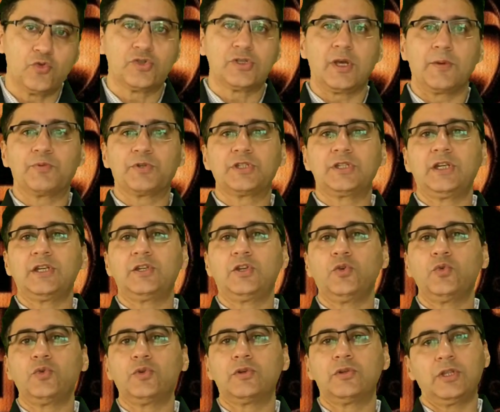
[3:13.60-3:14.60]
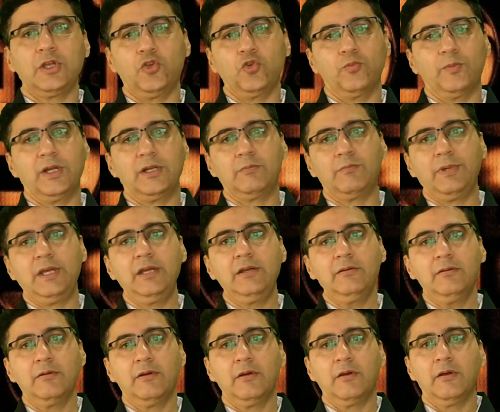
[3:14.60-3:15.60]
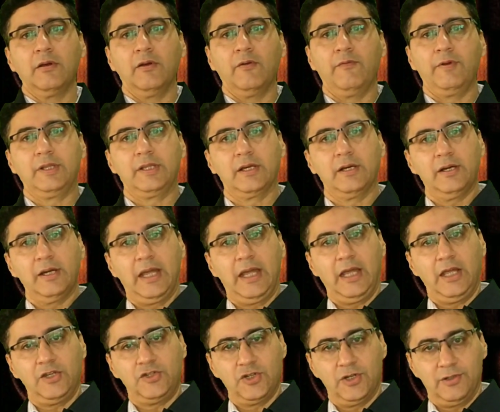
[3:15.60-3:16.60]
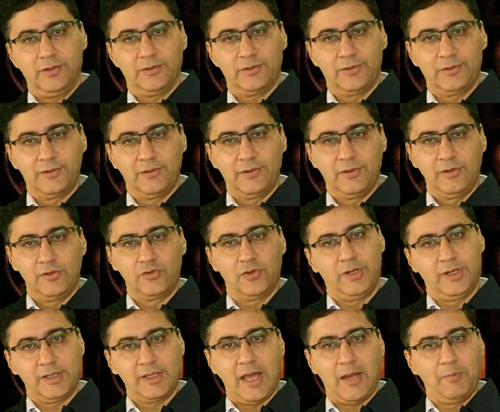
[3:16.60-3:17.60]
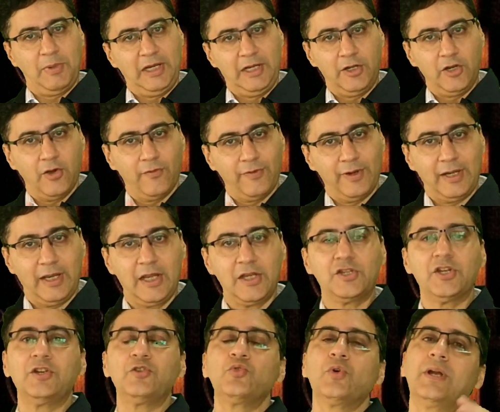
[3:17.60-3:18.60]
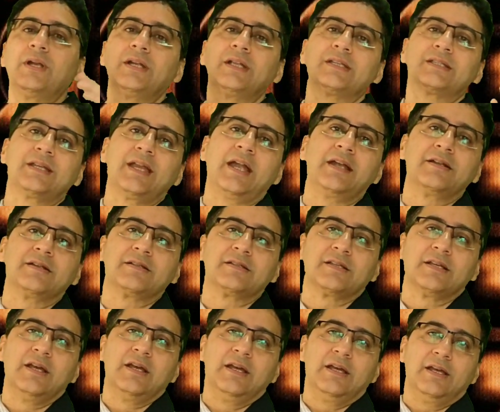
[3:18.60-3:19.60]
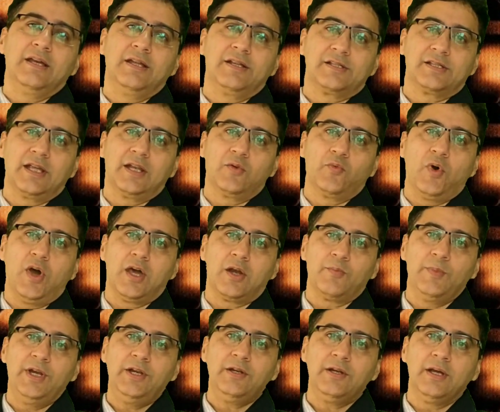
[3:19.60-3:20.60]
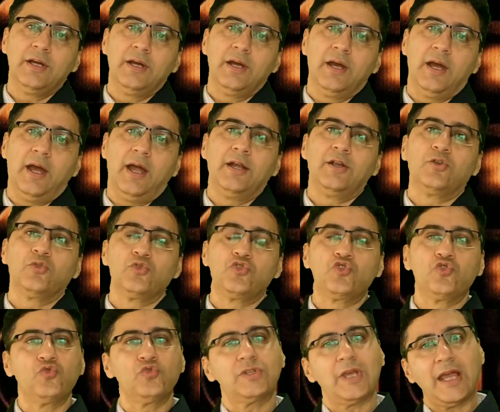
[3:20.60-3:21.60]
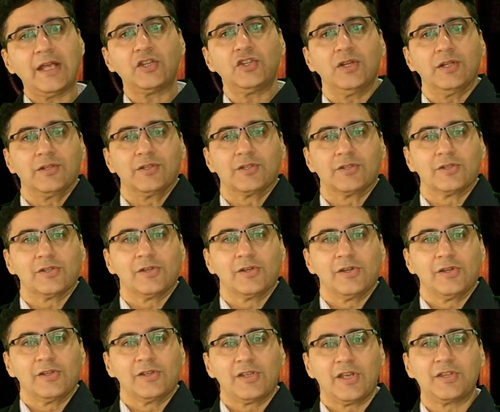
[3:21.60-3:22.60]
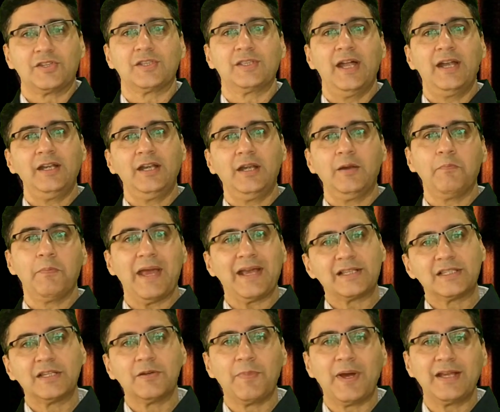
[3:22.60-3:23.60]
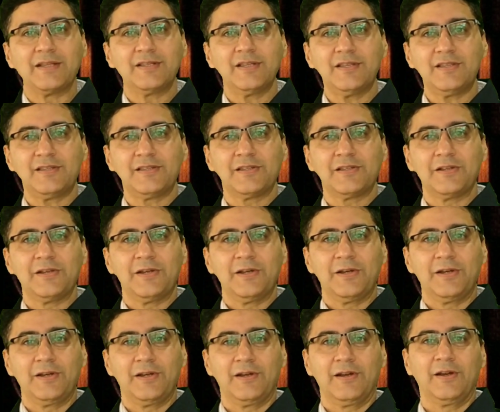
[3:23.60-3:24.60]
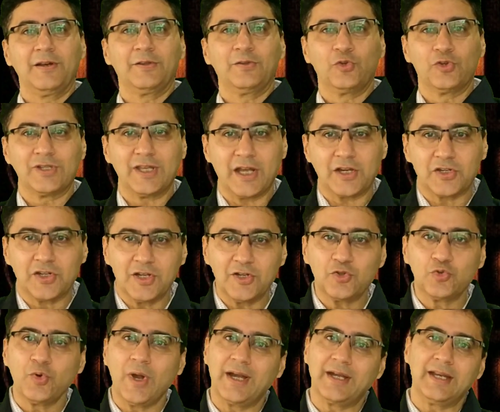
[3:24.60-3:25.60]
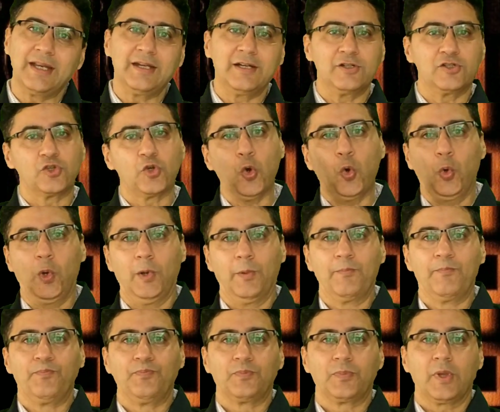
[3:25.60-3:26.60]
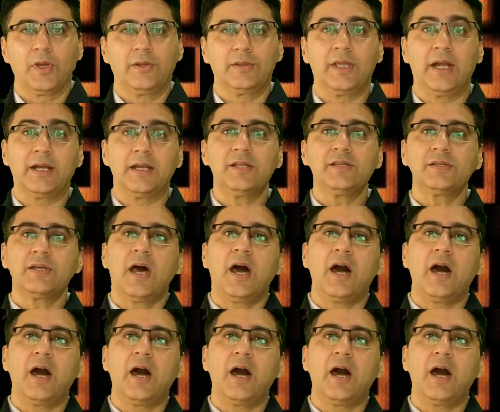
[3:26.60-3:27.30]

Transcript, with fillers: You substitute the human being with the agent. So it is ability of an agent to understand its environment and to choose actions such that it maximizes uh, those actions to attain its goal. That is